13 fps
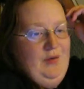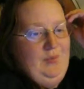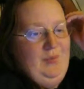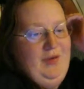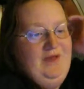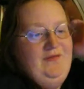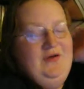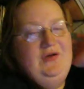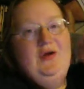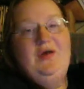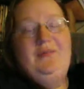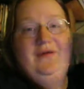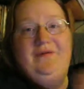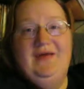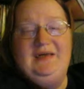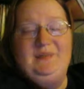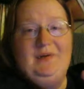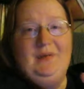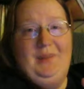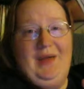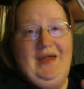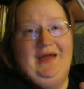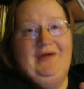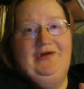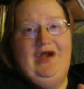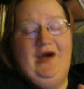but if you do go to my Facebook
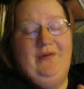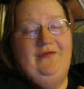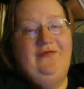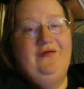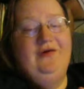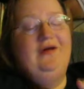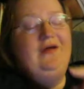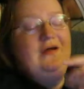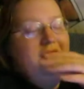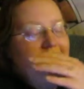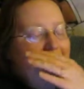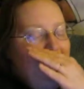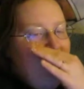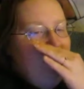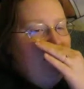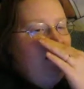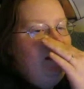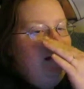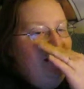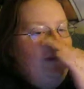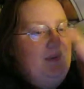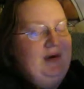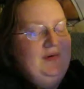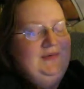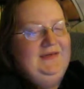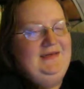page, however, uh, he
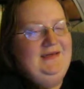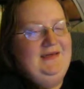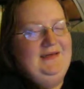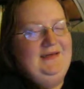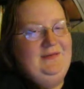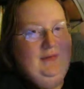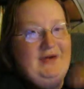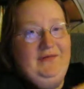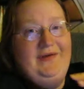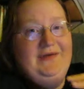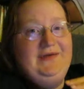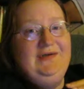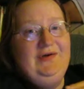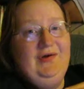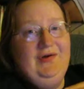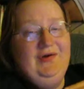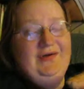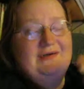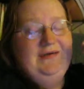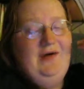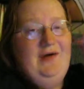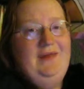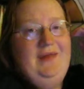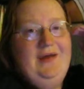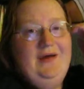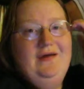posted one of his songs
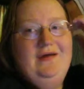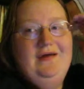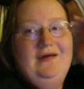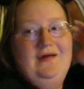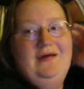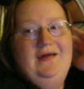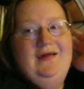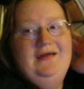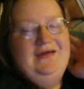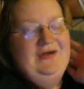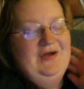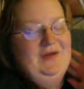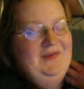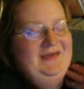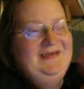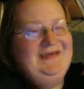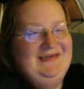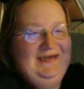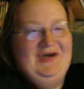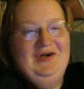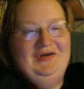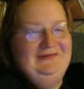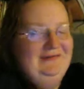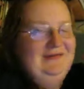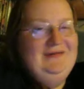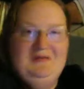on there. He Said, you know, this is still
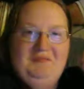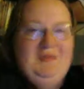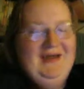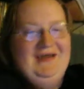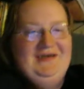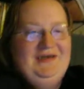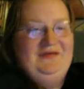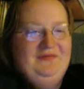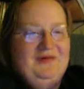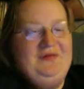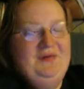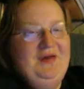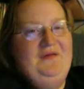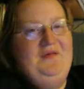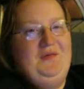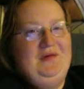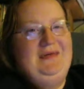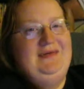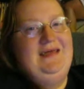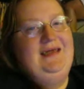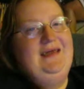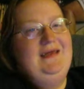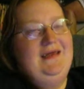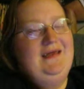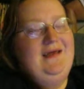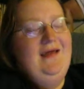my answer for 2014,
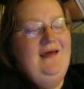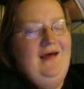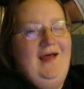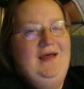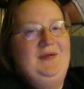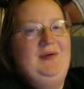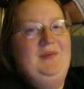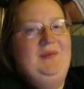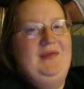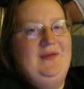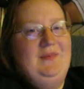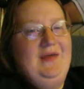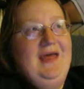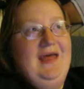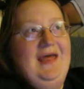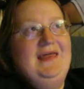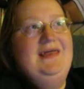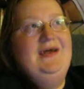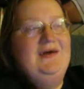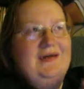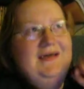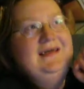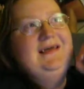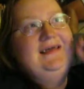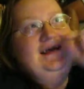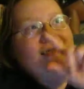and I agree with him. There
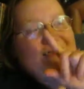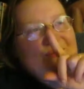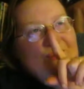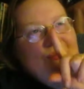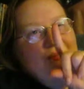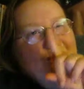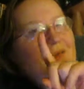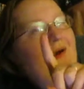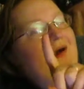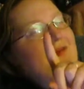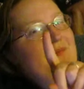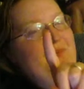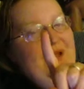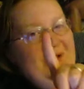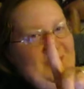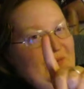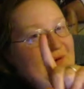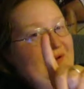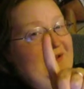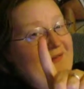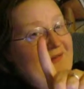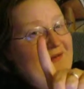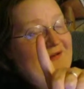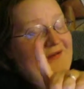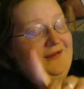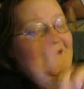is at least one bad word in
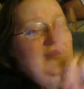there,